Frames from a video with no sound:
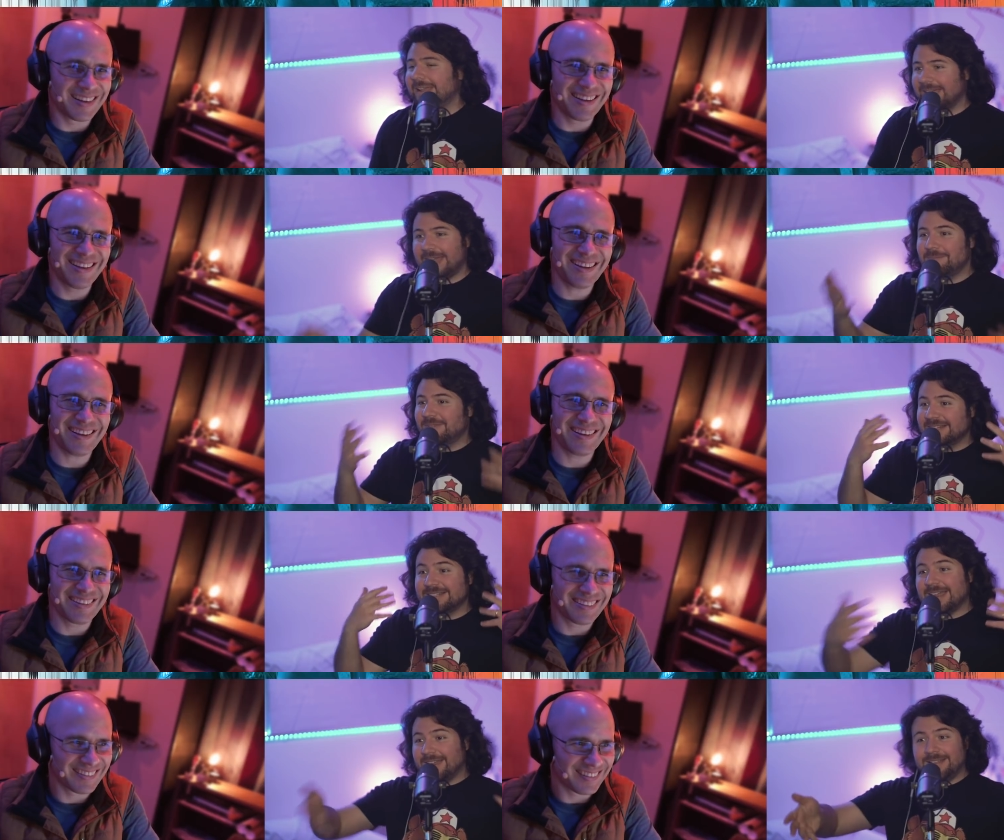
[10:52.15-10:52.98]
Speaker 1: I
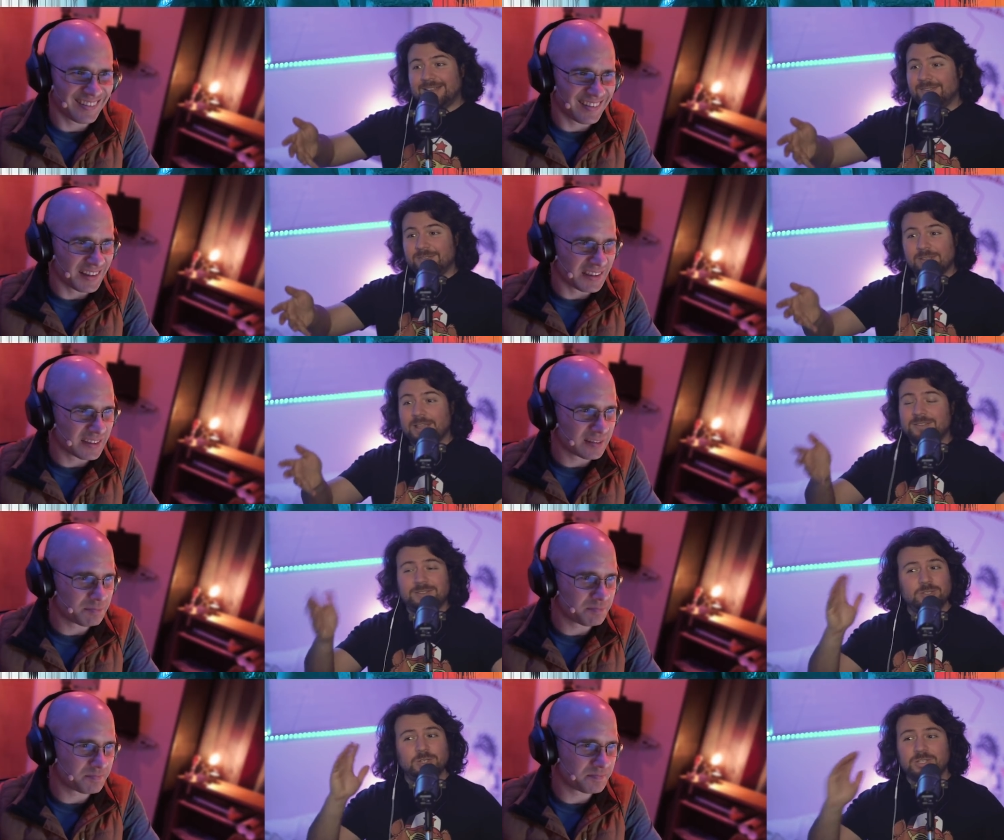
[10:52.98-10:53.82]
mean, it,
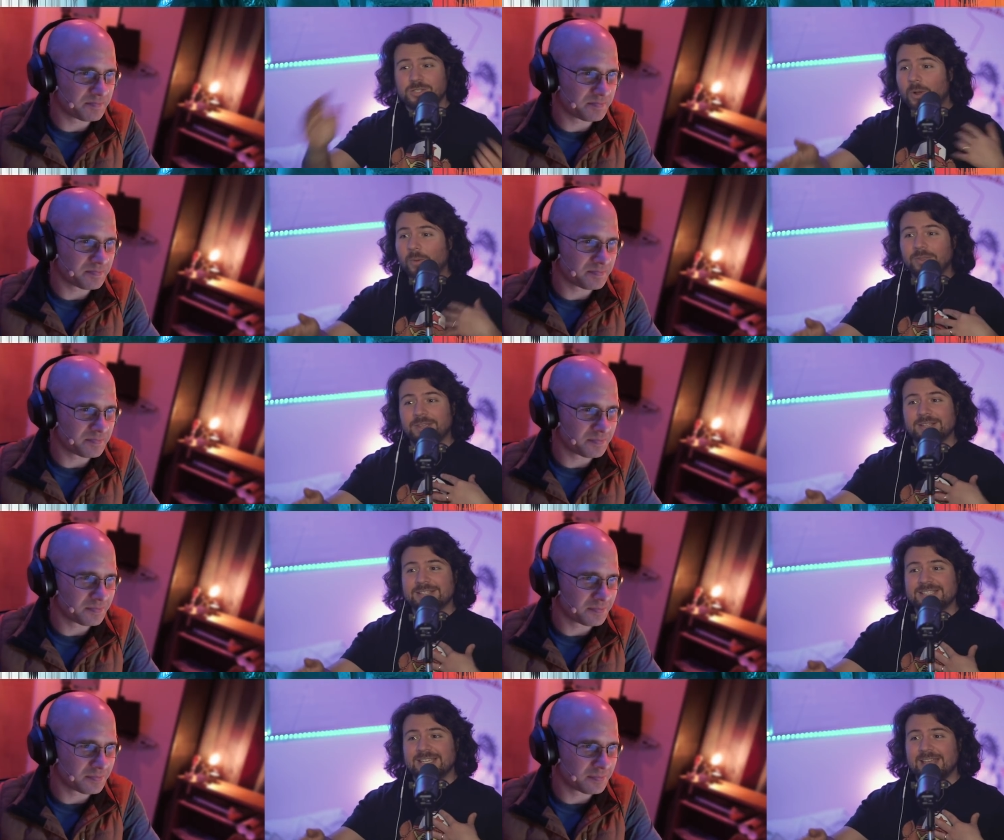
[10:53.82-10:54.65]
it, you totally
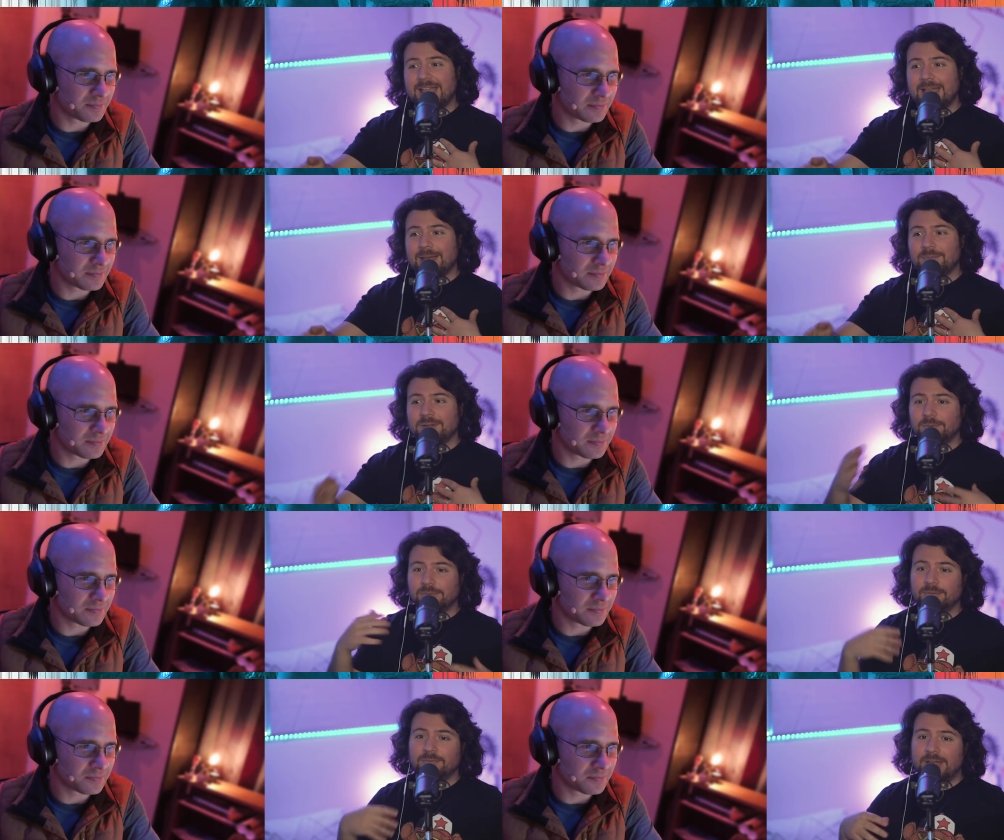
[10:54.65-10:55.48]
can see that happening
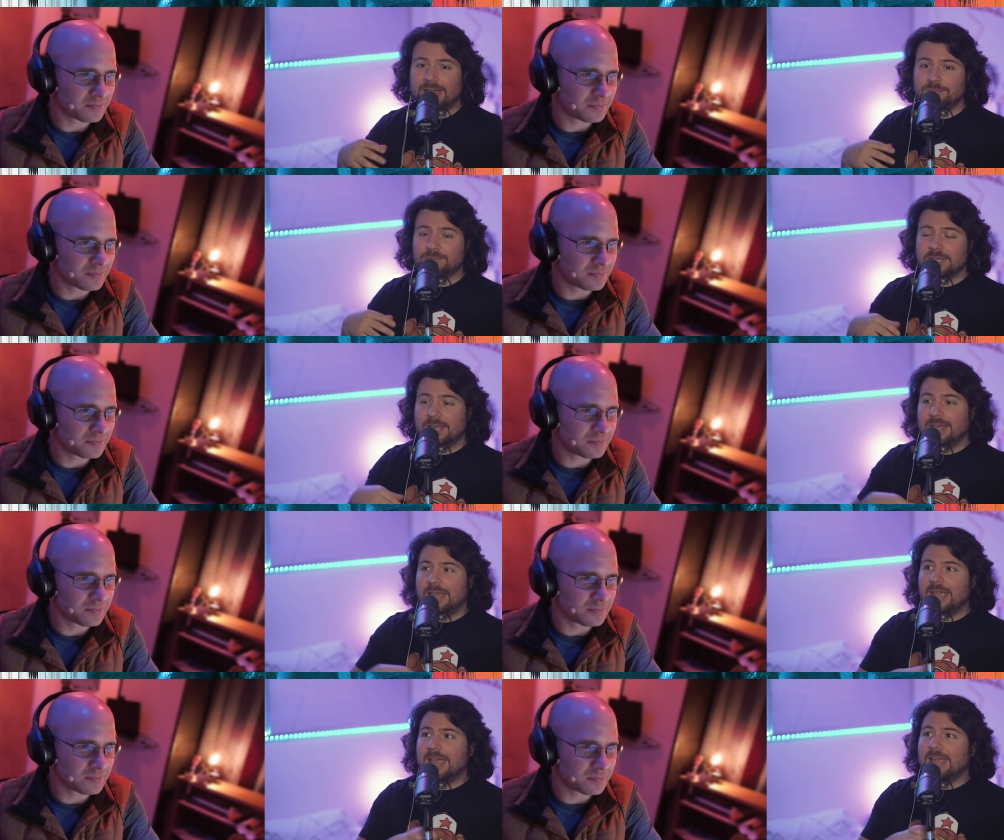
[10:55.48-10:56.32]
with the vibes,
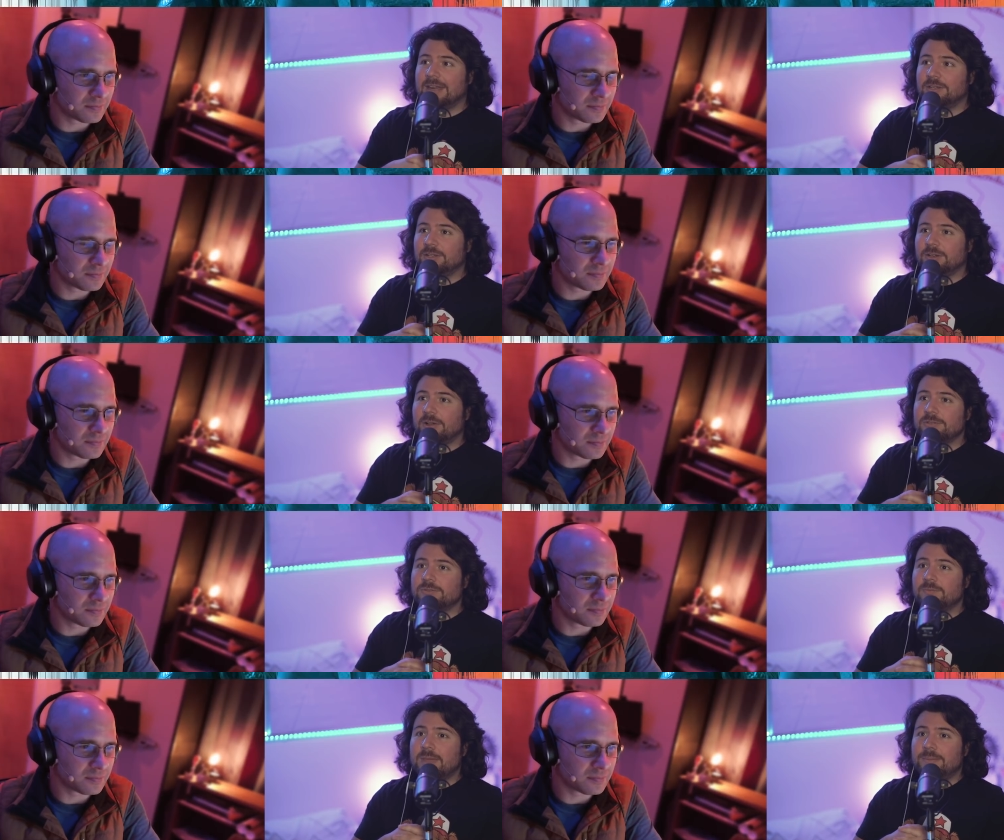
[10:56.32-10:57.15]
and you can
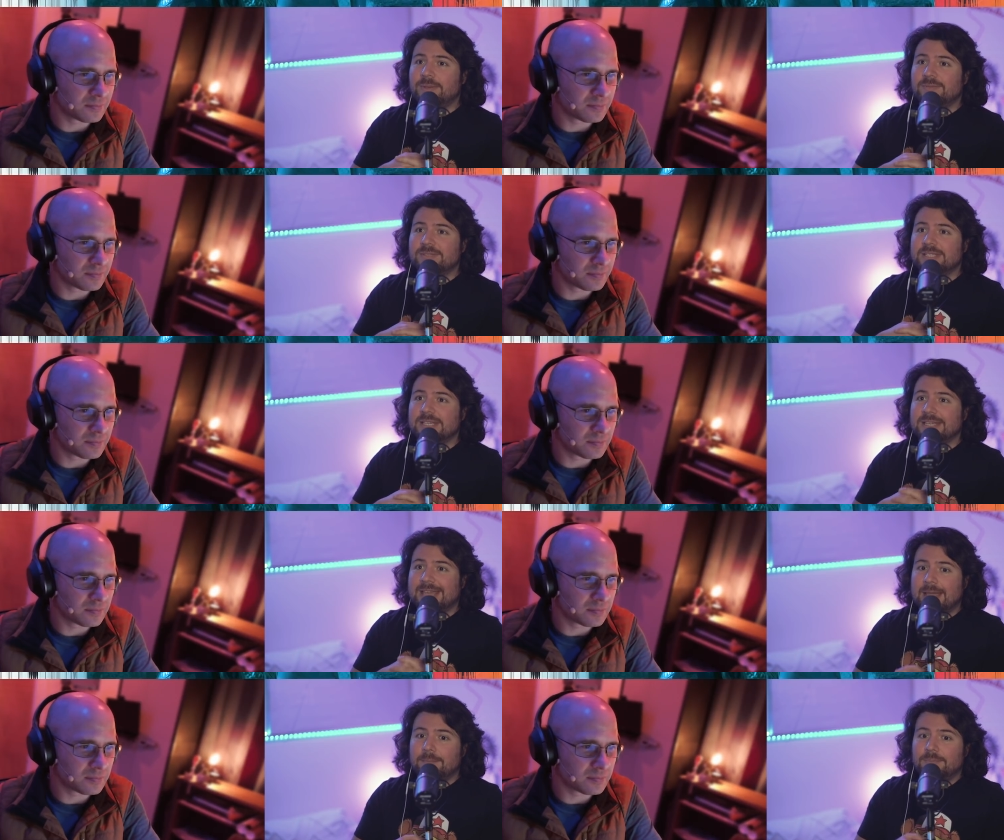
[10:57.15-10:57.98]
also maybe even see
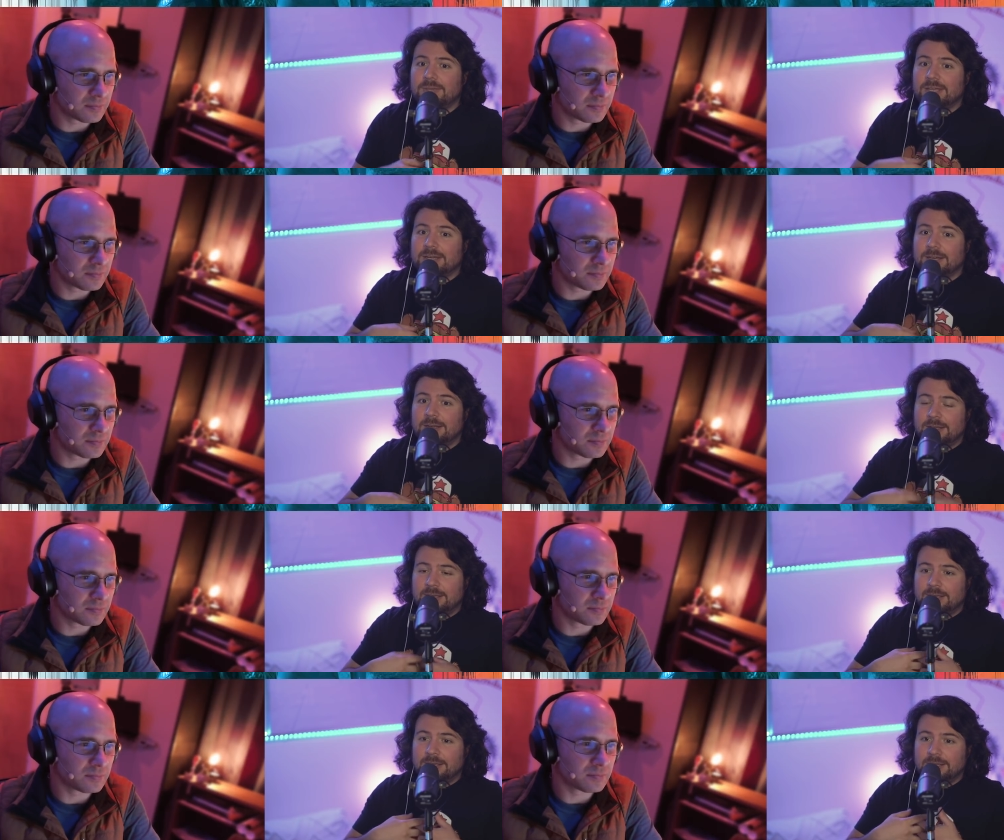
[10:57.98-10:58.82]
Campion
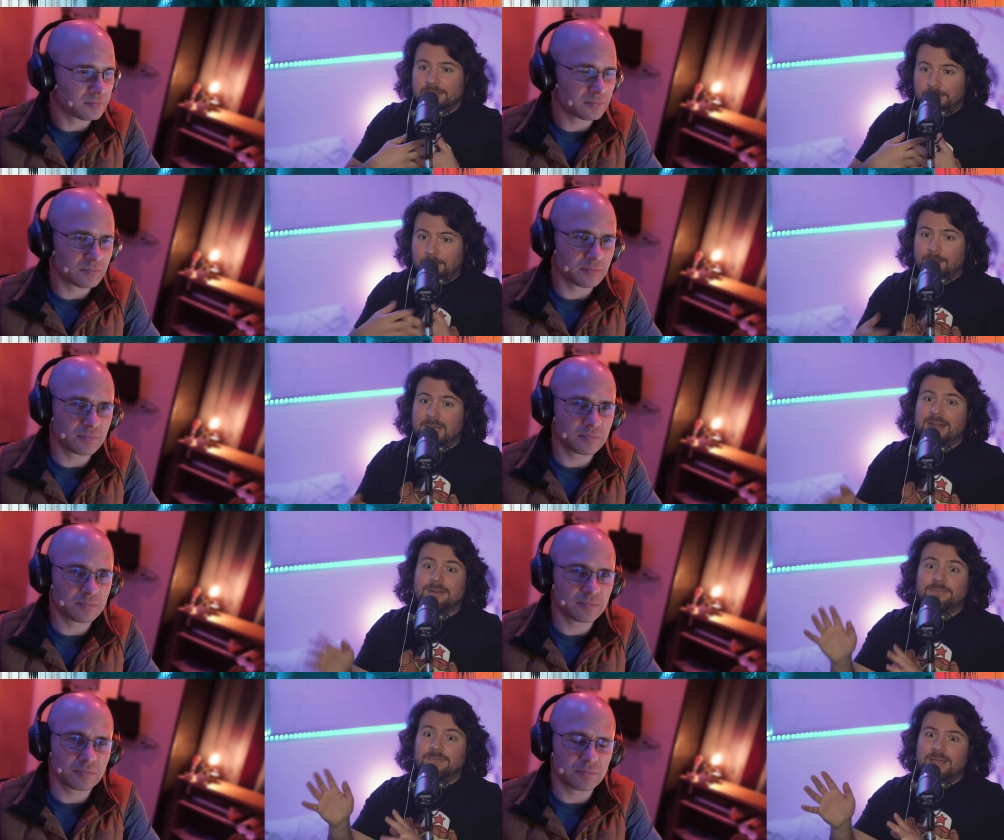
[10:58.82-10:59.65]
the
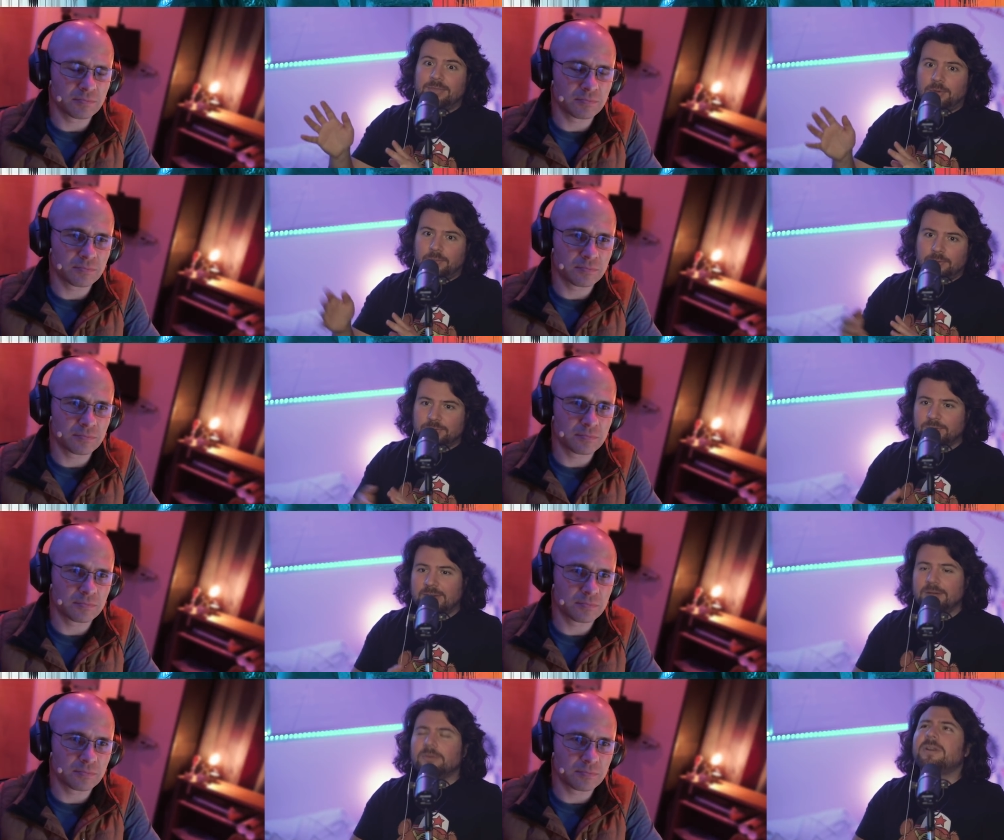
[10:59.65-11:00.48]
man of faith almost
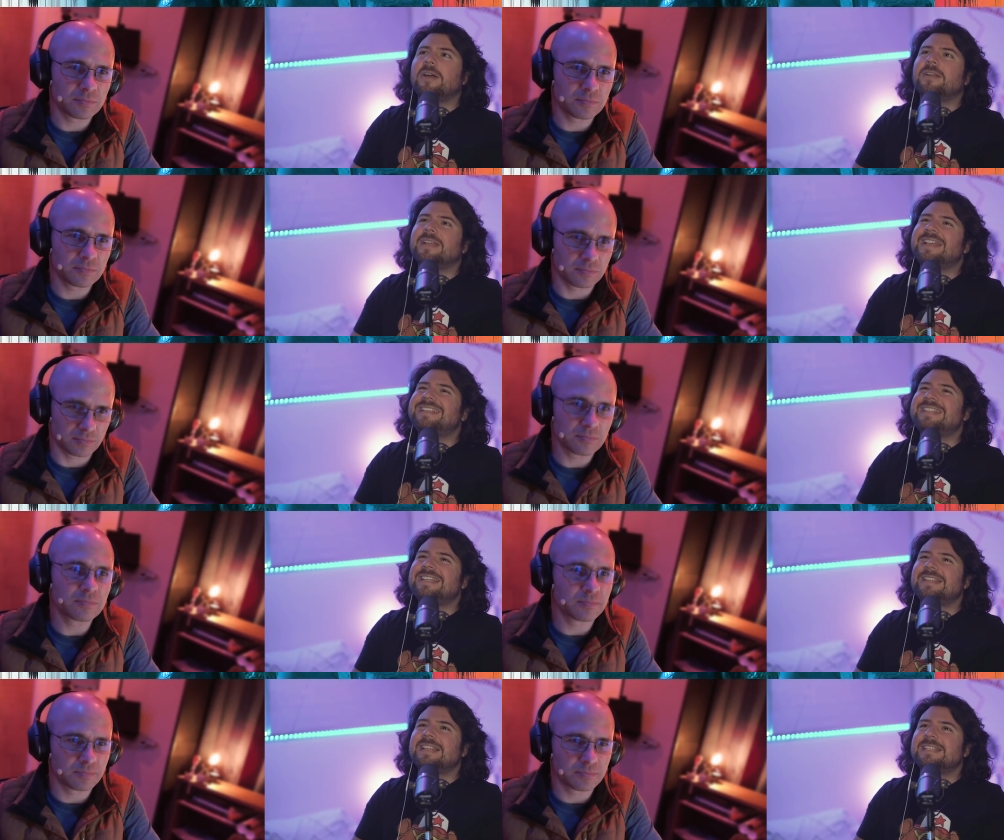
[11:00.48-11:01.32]
right or not is
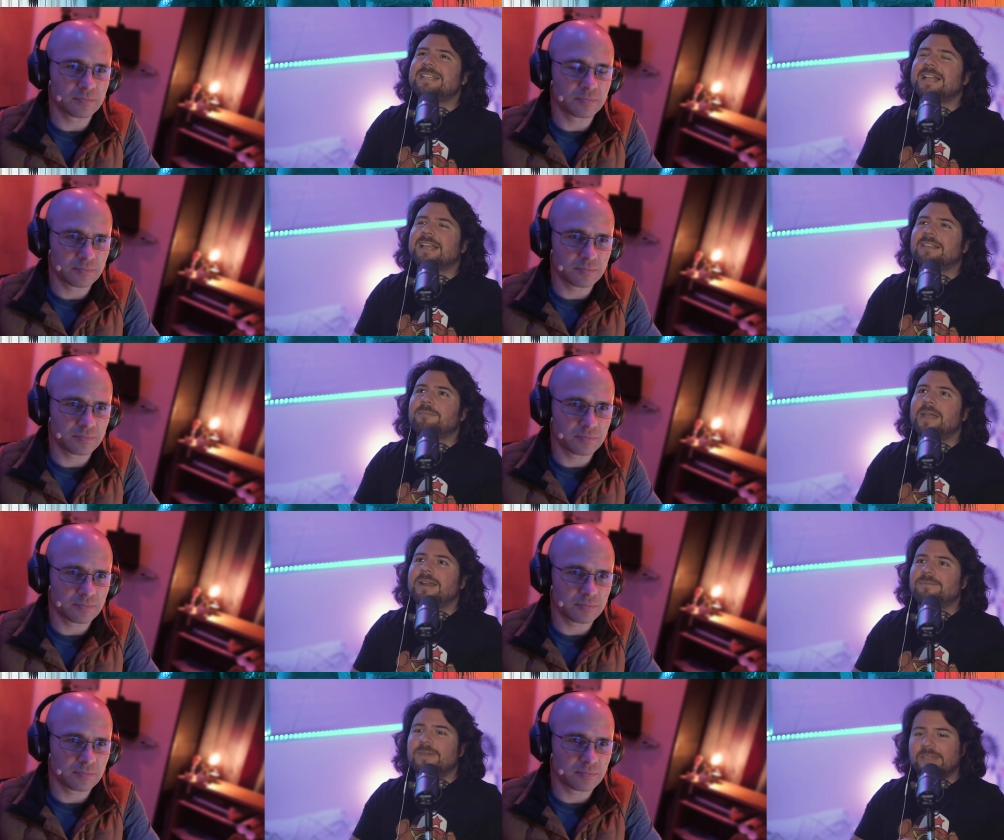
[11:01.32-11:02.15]
he is he like the man of